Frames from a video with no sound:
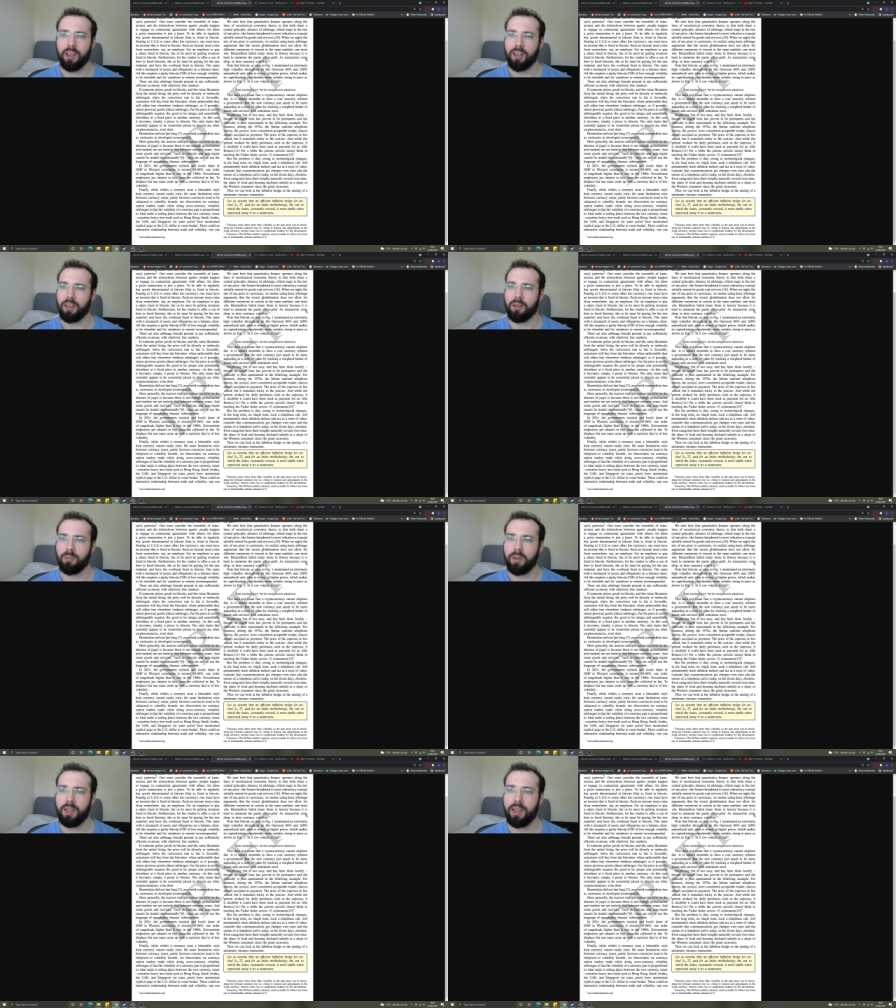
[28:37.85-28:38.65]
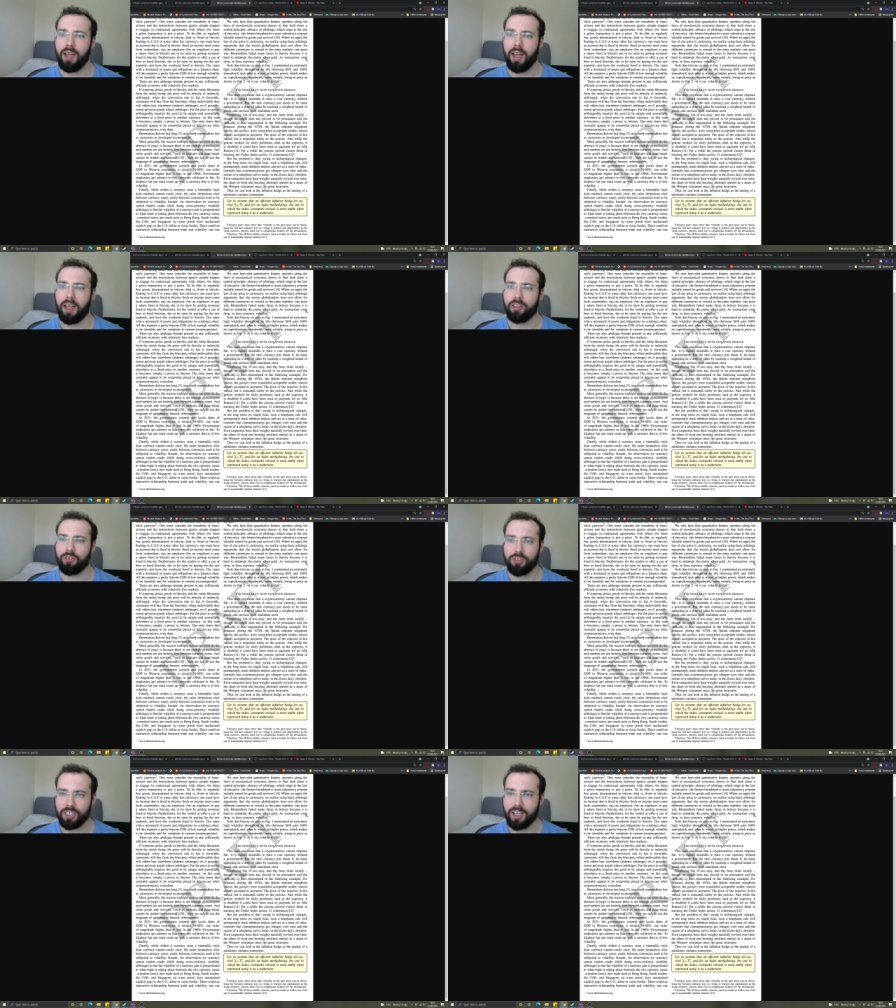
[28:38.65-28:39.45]
um, and you
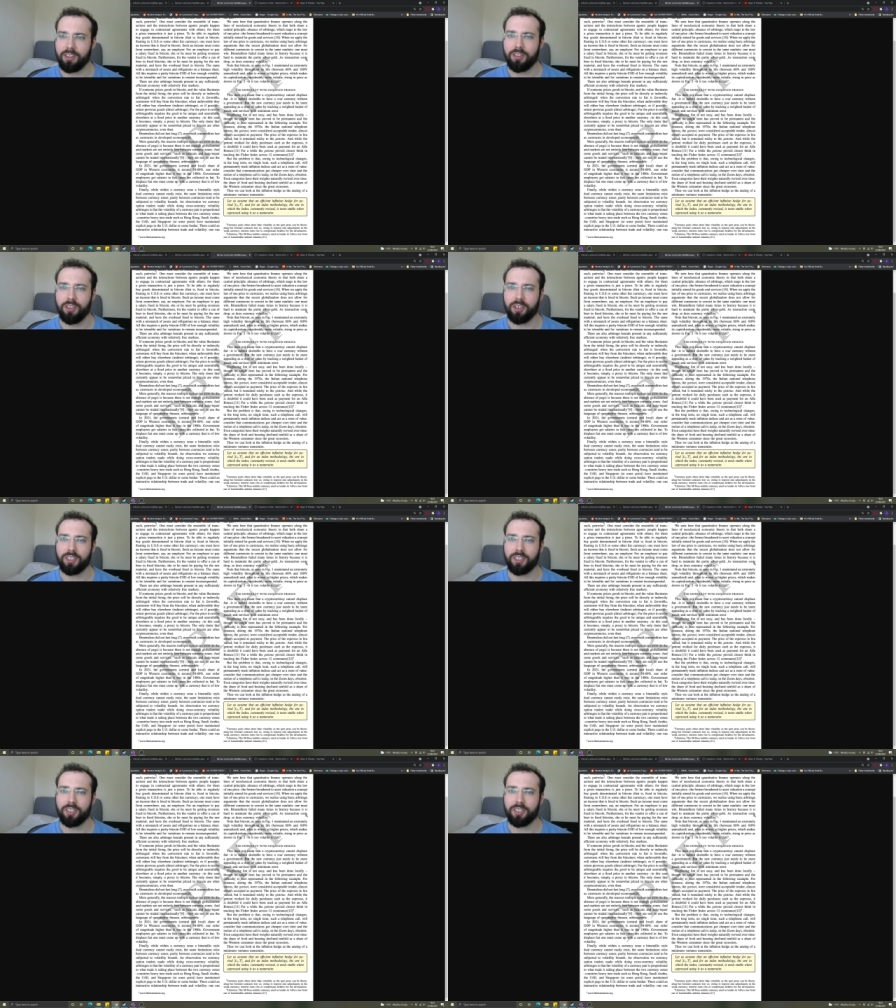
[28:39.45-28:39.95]
can tell that